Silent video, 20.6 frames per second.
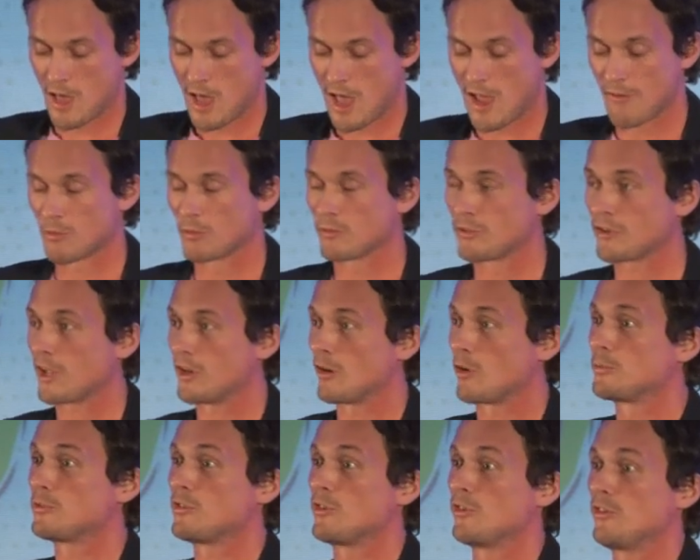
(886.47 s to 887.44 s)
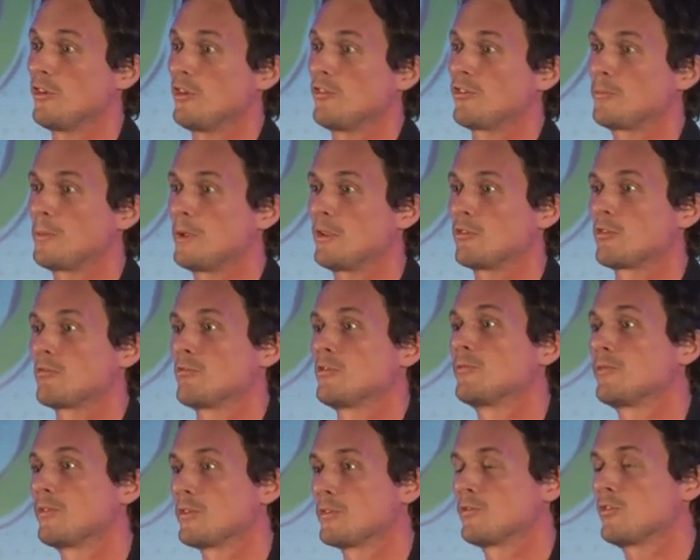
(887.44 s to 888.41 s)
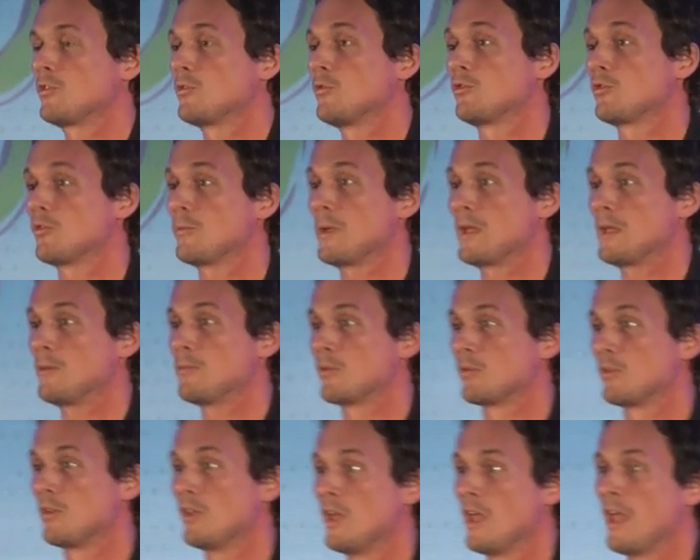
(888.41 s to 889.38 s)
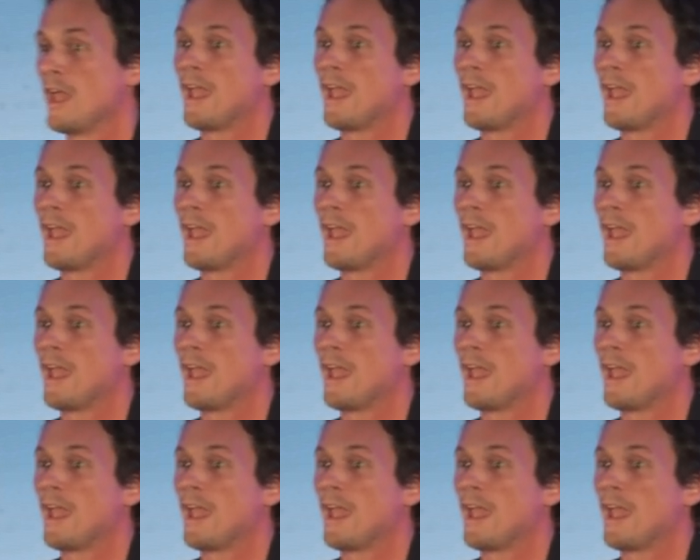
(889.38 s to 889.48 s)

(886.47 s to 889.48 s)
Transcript: Everyone's getting an opportunity to speak to a room full of 200 people.